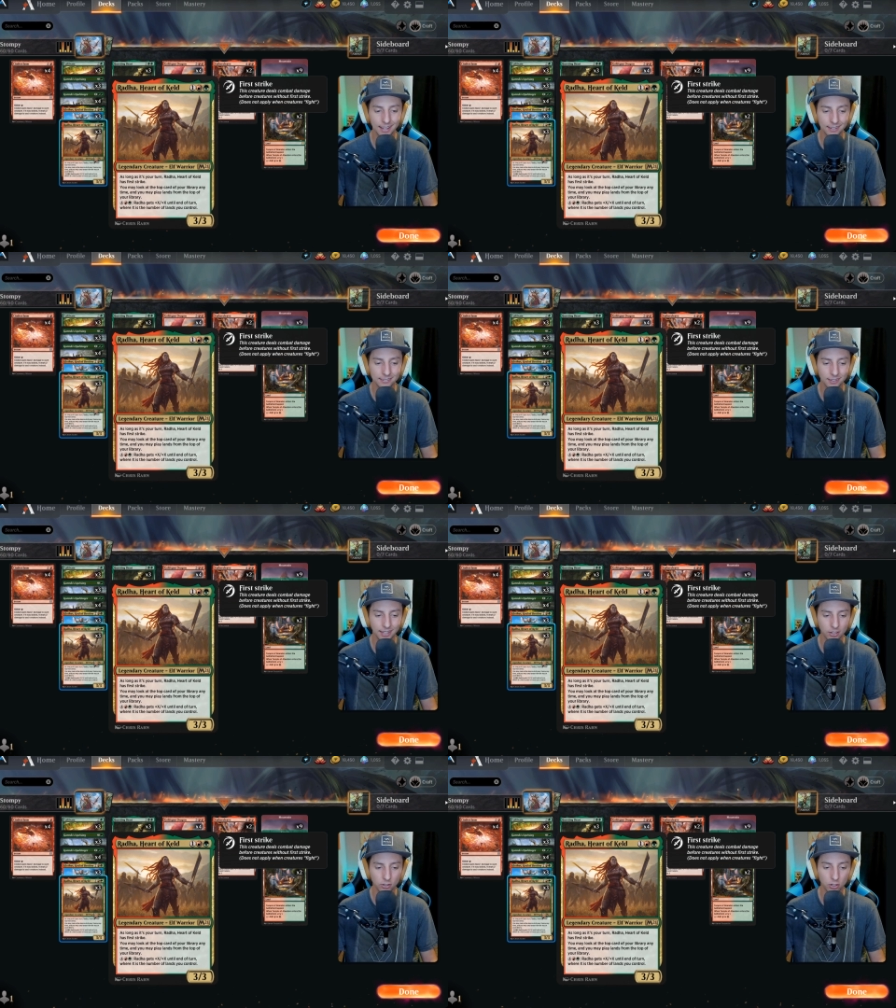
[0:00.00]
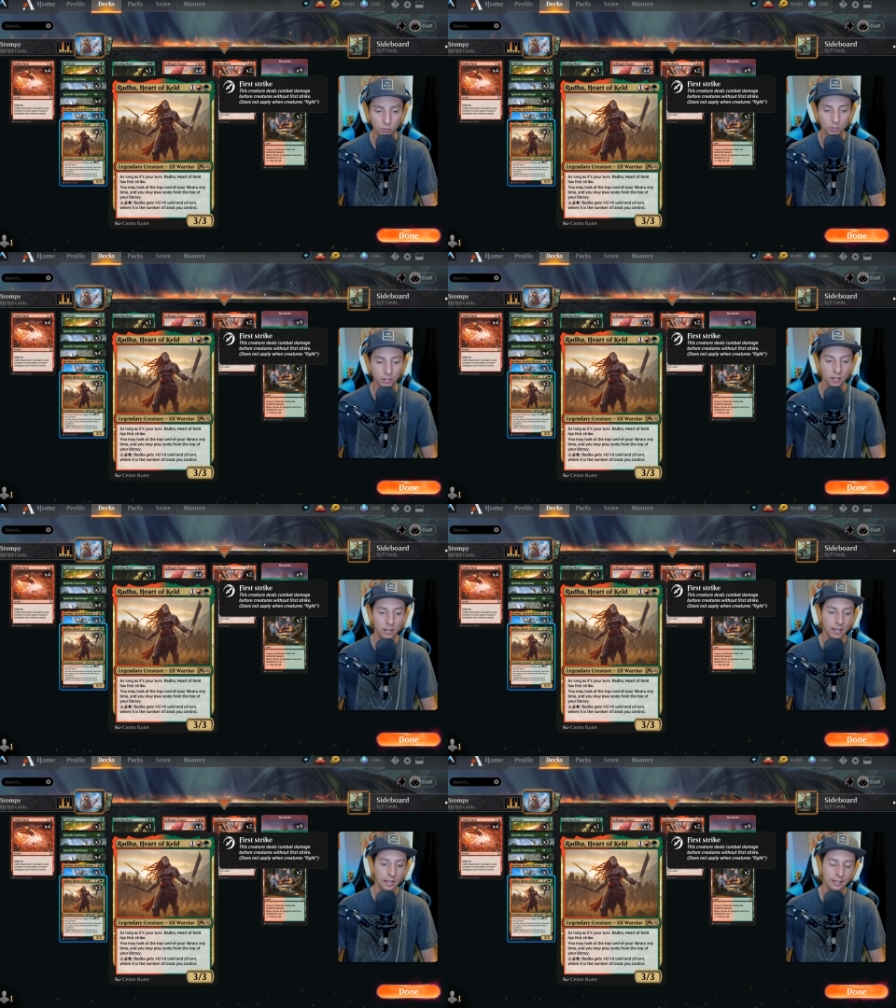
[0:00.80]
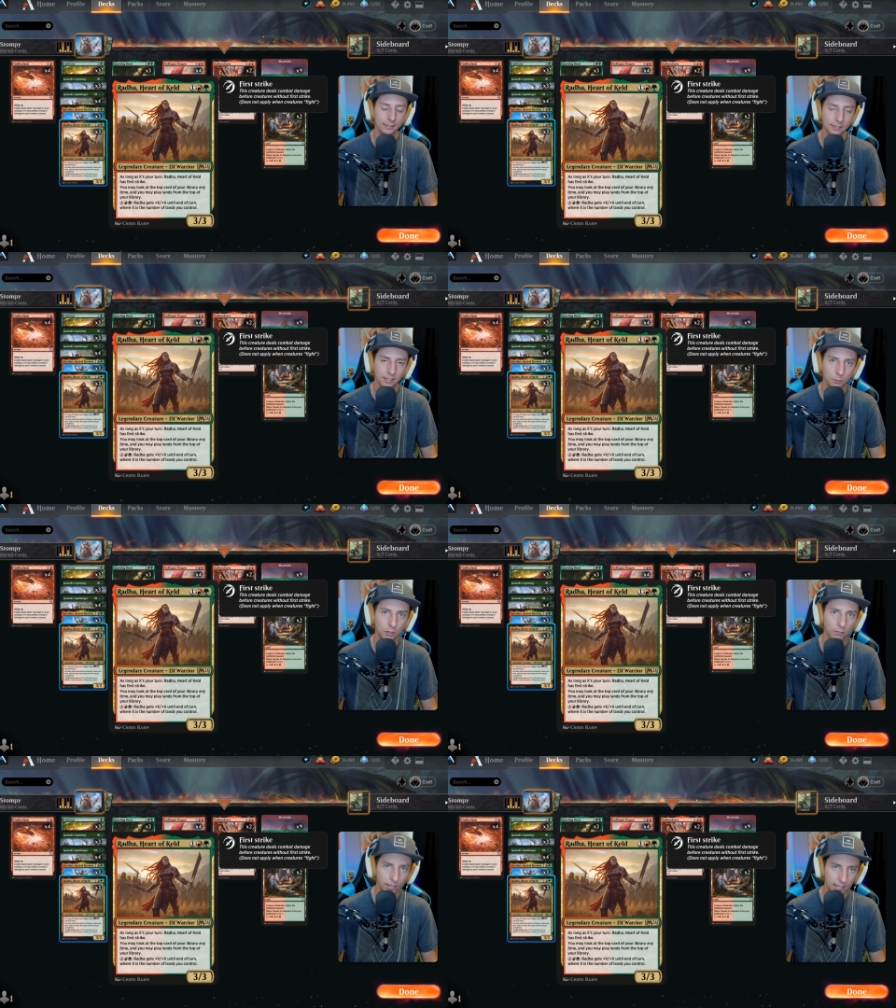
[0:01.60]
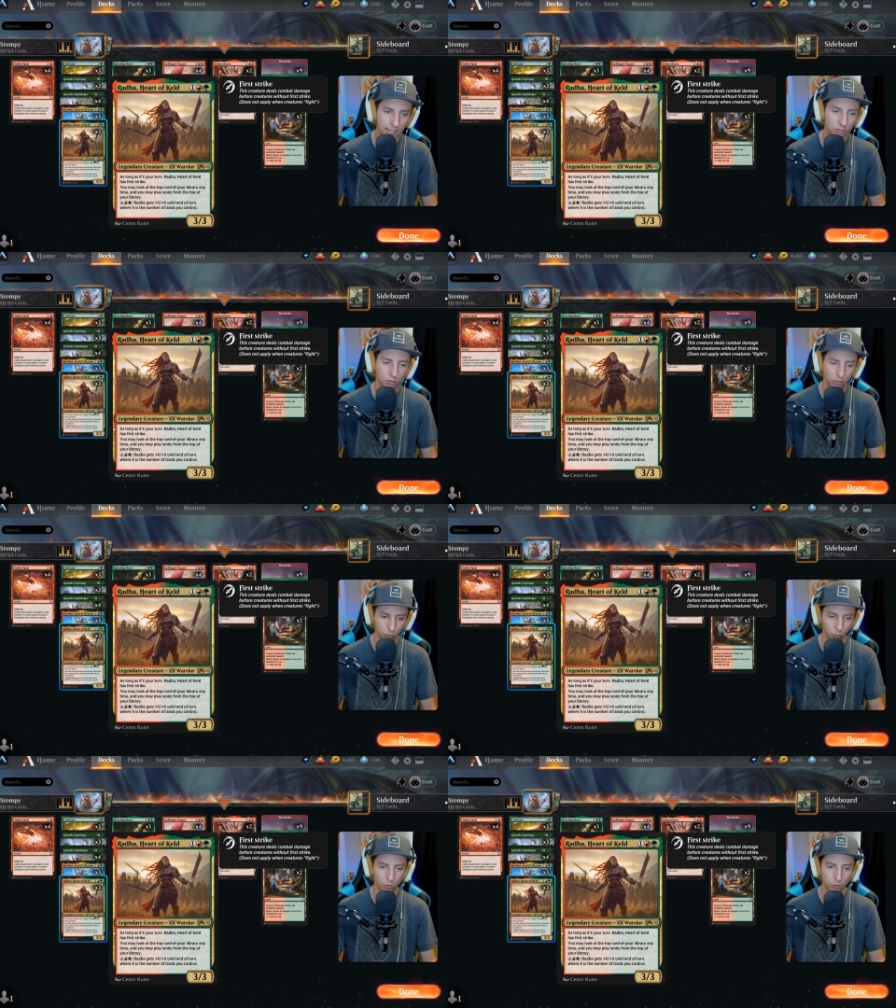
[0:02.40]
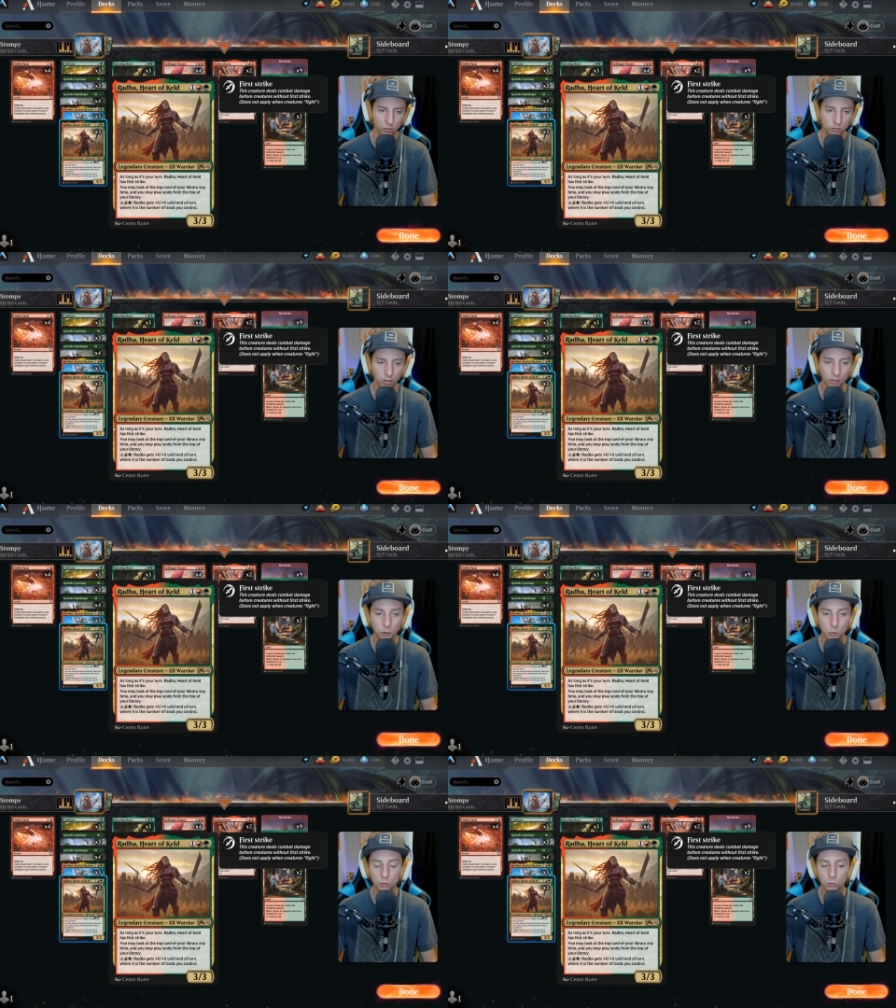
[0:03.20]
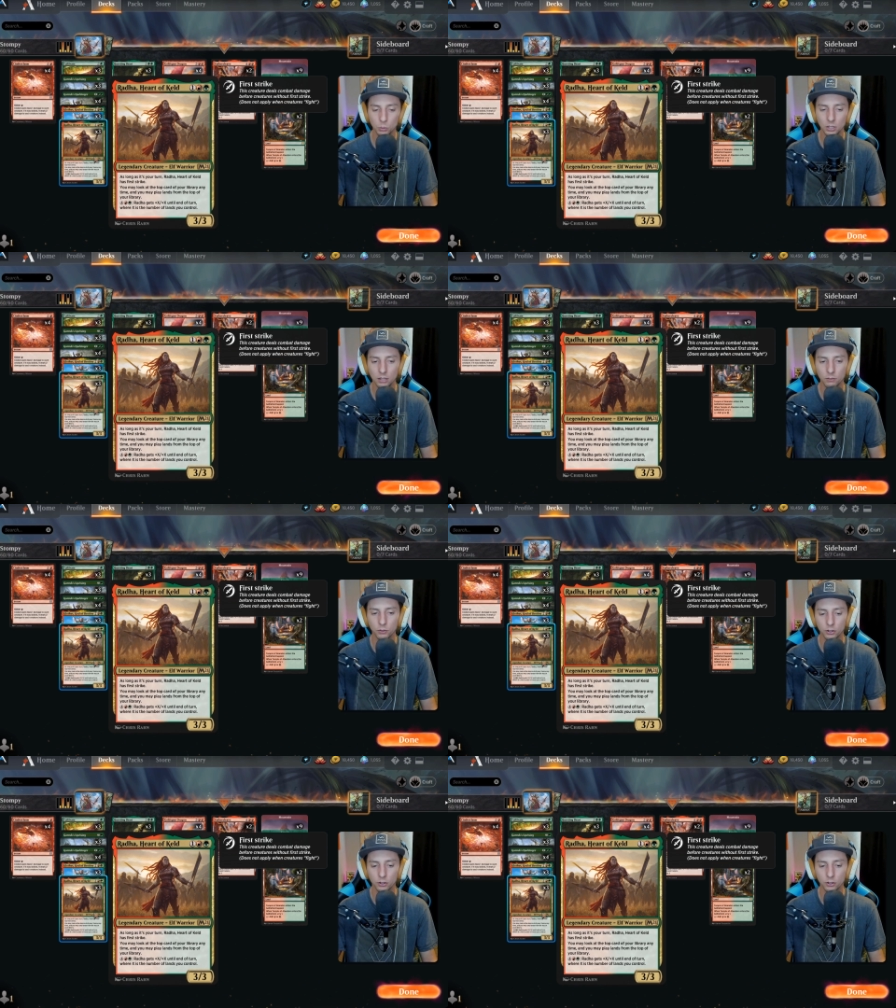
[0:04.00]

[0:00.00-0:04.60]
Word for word: X to the end of turn, where it's the number of lands you control. So if you swing in for a